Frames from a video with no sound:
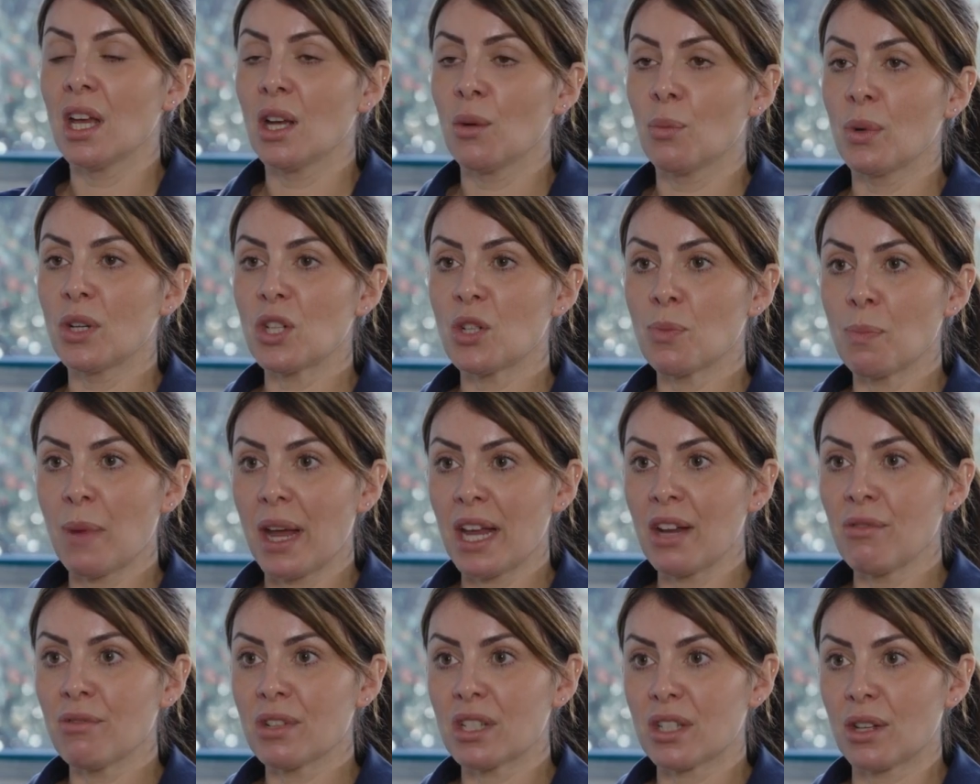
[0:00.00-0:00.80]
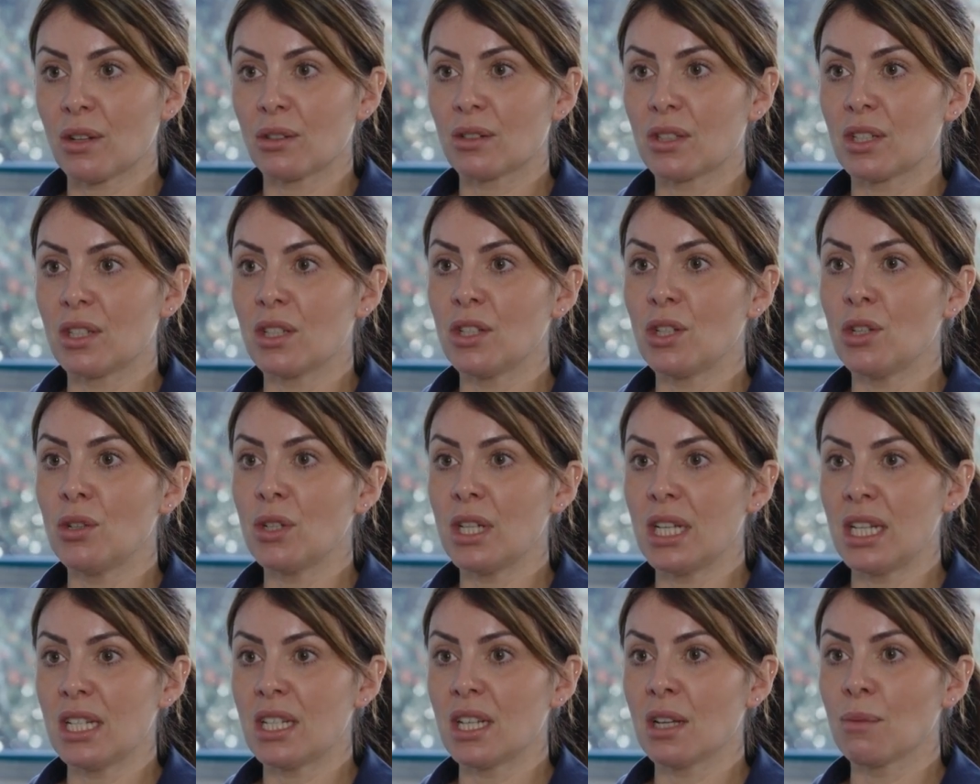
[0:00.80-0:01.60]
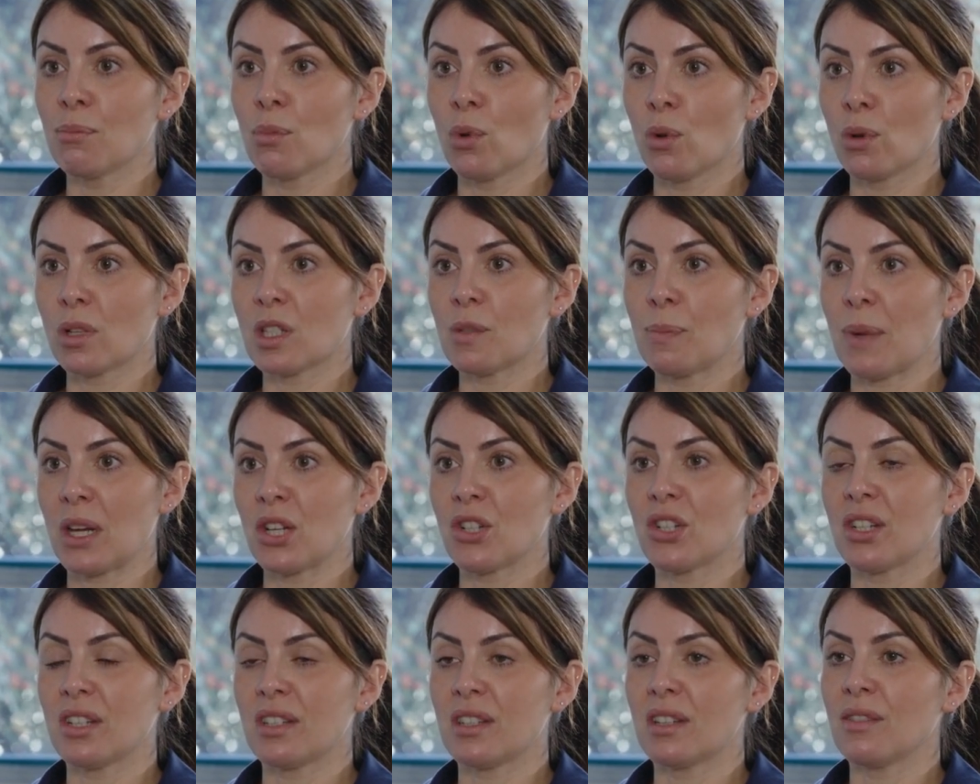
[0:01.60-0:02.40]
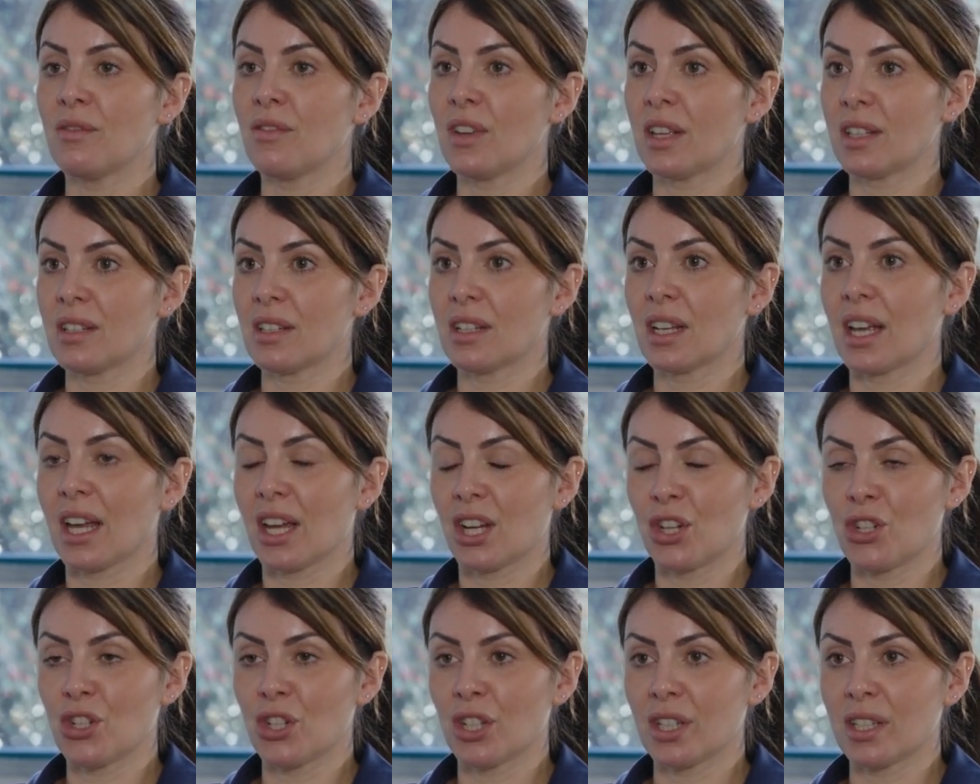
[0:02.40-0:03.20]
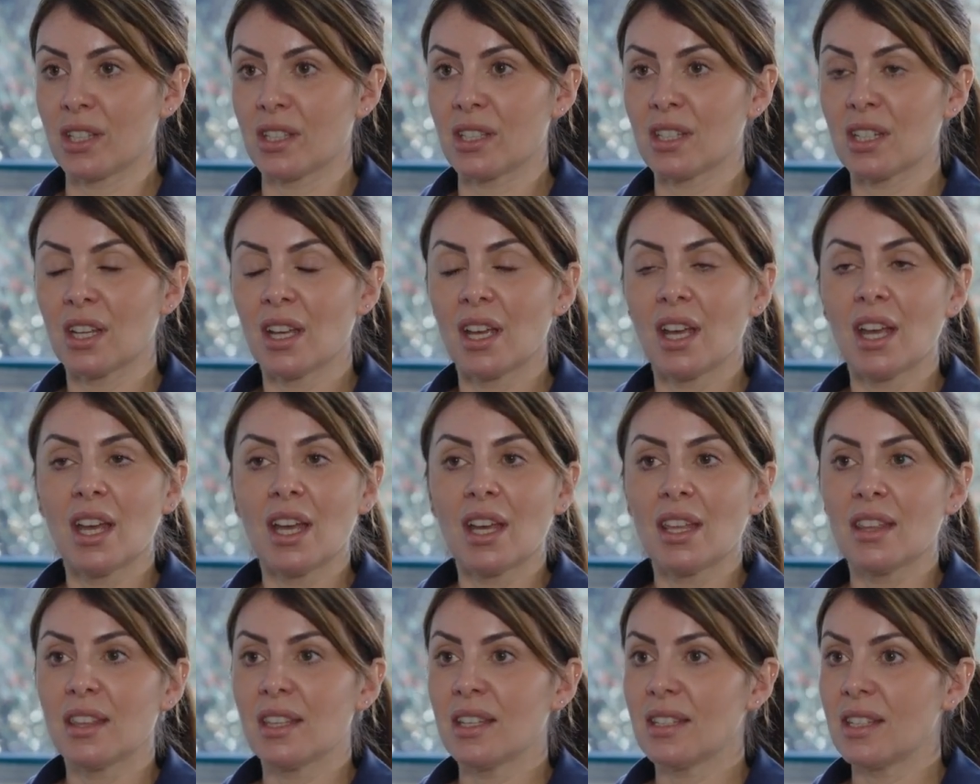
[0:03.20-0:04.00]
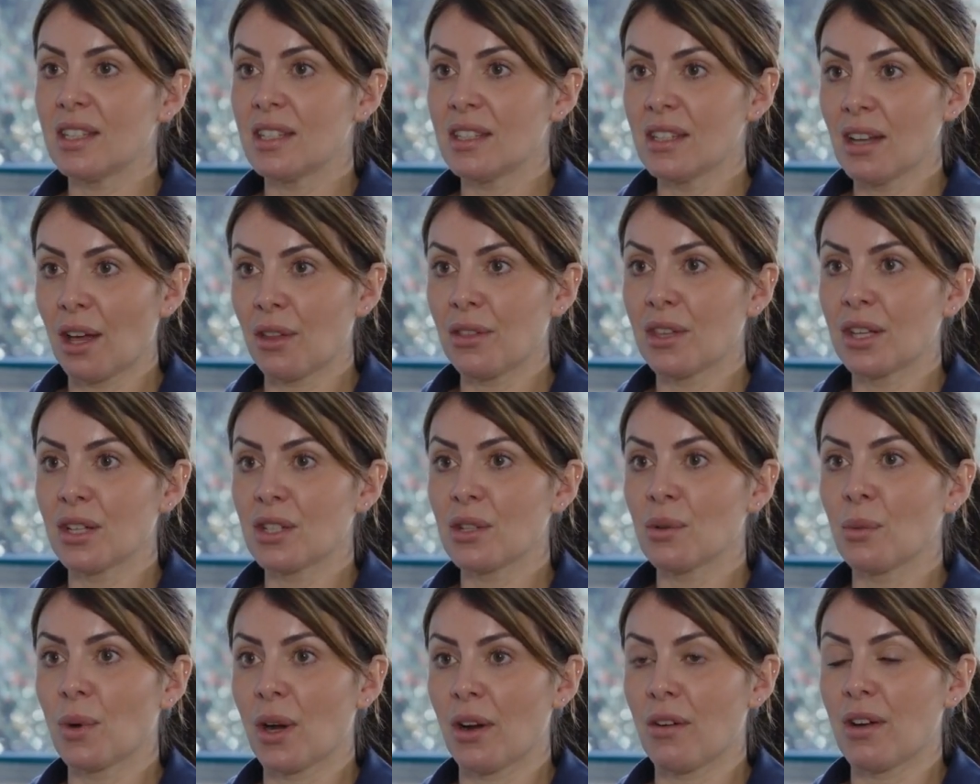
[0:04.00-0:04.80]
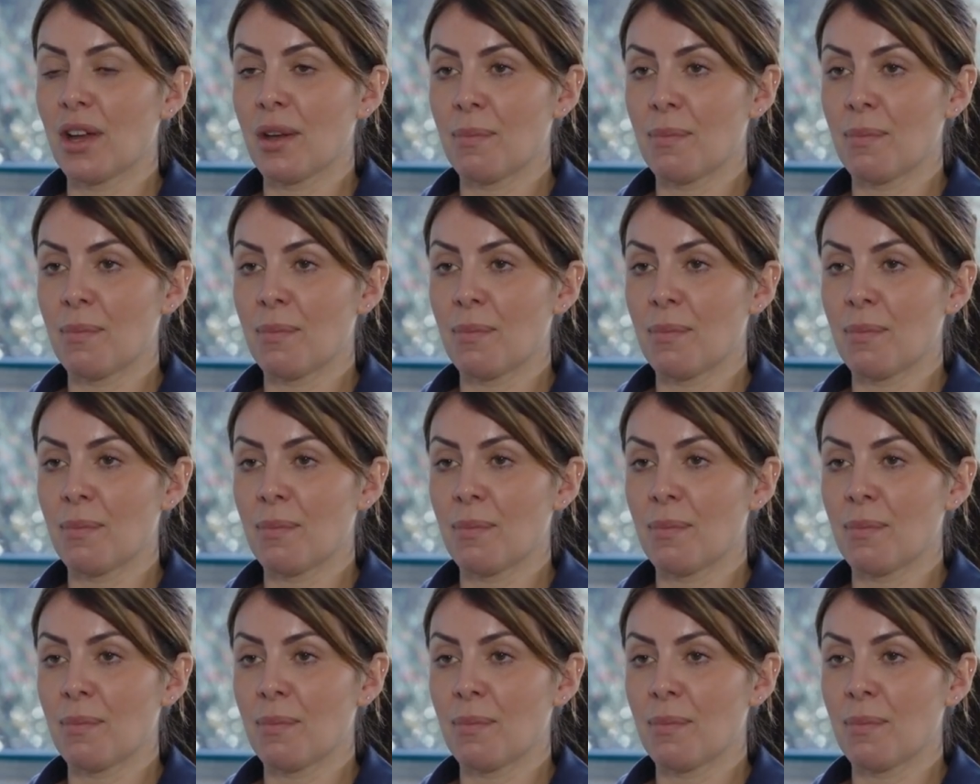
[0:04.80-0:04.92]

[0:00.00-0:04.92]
which may result in you needing more specialist investigations. This is nothing to worry